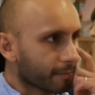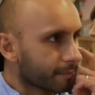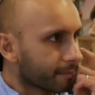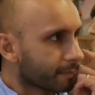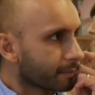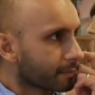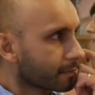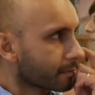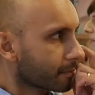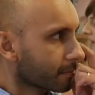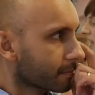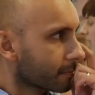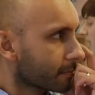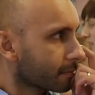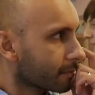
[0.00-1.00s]

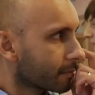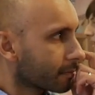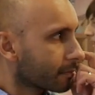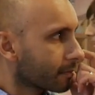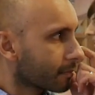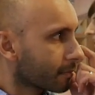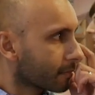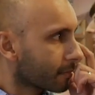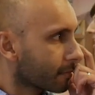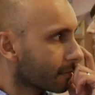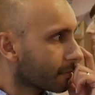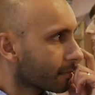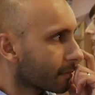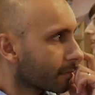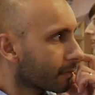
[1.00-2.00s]

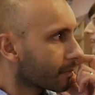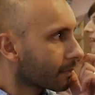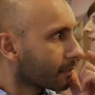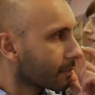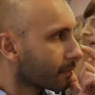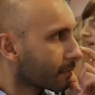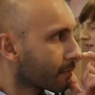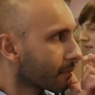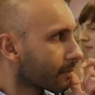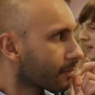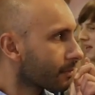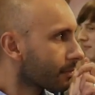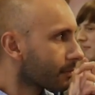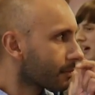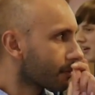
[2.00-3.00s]

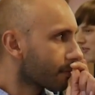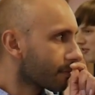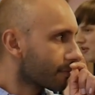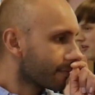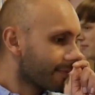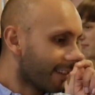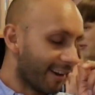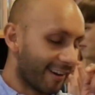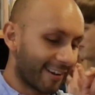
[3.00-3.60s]
(silent)